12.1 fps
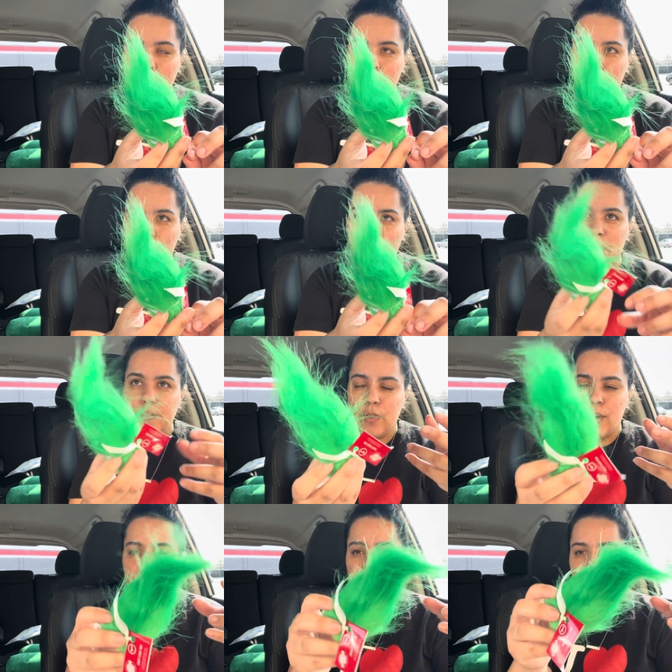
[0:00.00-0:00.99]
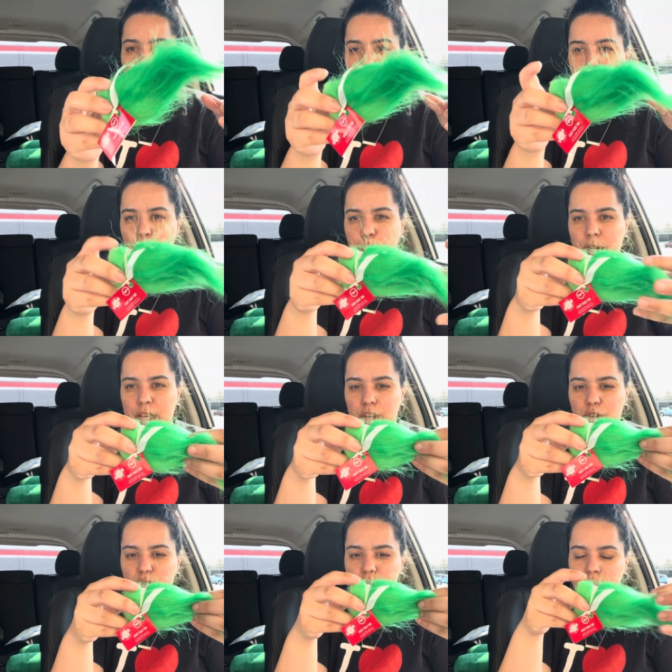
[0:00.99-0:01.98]
well, I thought that maybe we
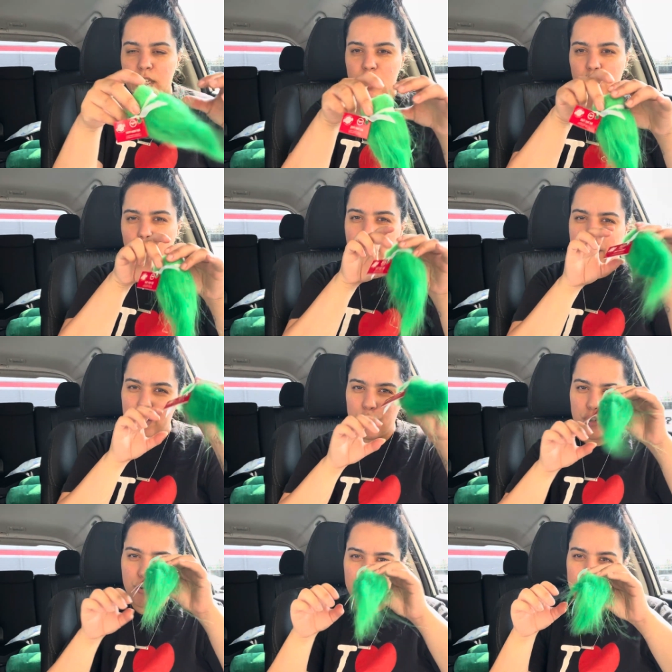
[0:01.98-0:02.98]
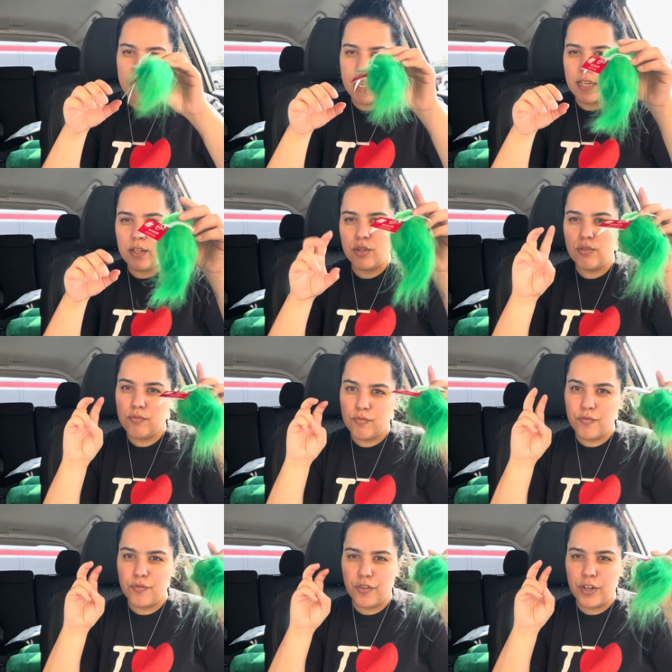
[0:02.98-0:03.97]
can use this to put on the tree, like
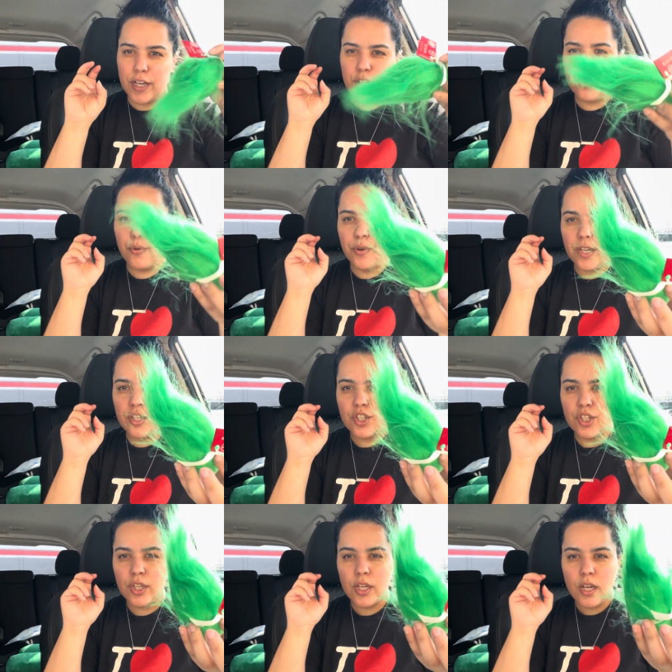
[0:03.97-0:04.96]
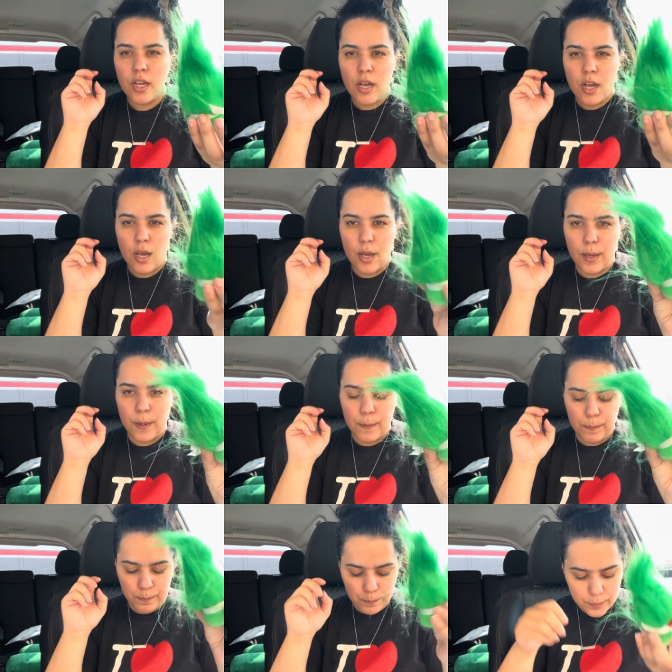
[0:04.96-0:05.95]
for like the Grinch.
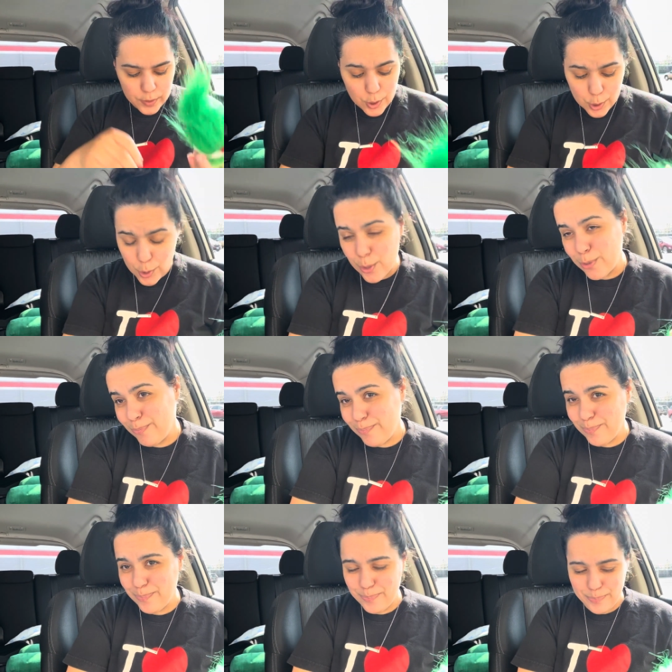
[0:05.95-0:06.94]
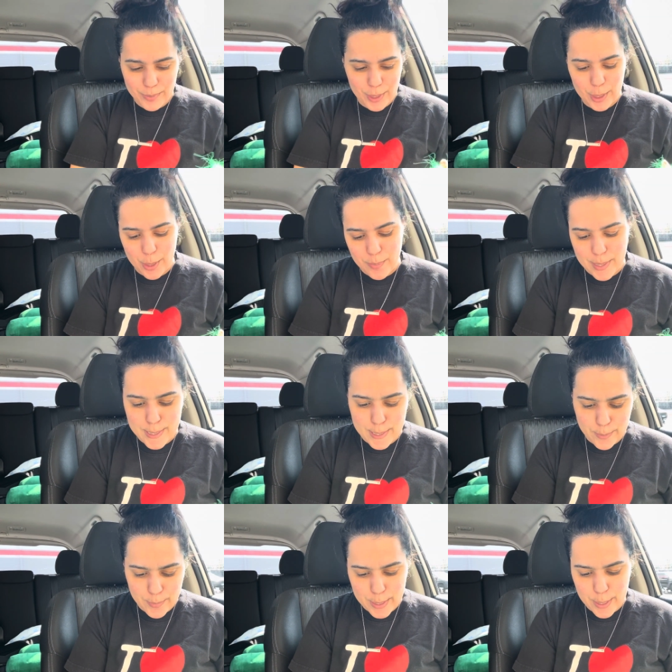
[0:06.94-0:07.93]
Um, so, you know, my
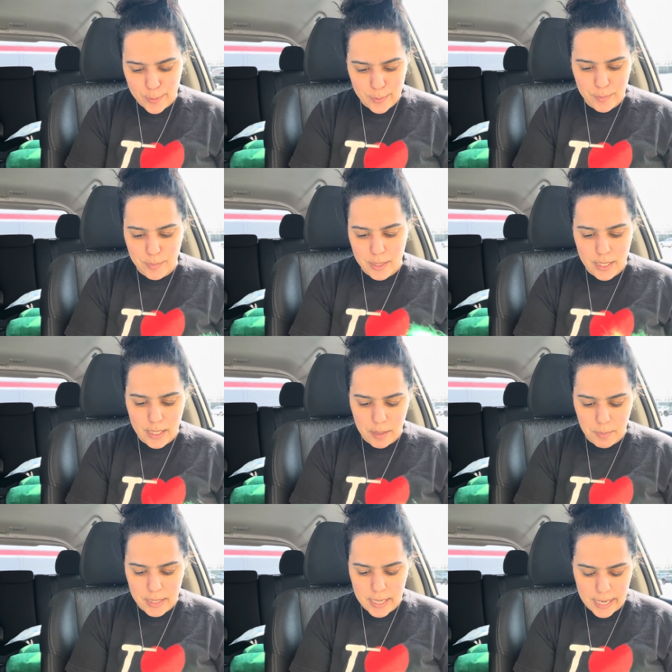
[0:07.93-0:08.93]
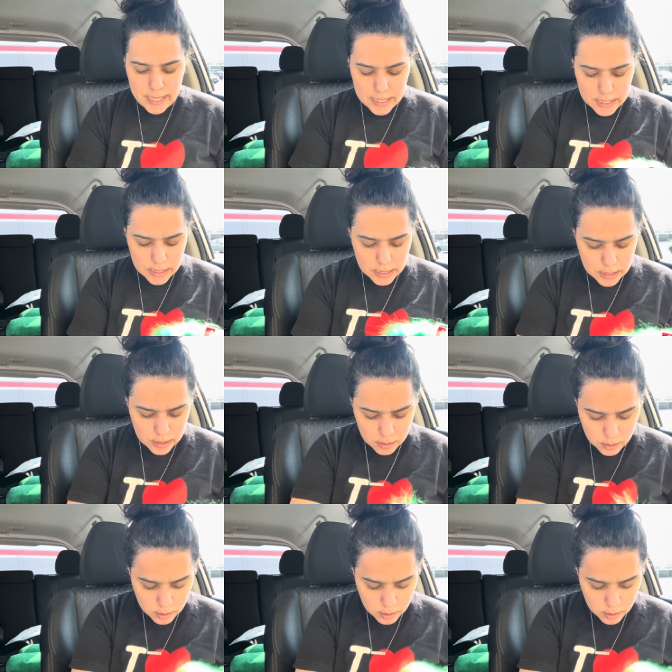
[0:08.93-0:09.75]
son was here with me. He gave me the idea.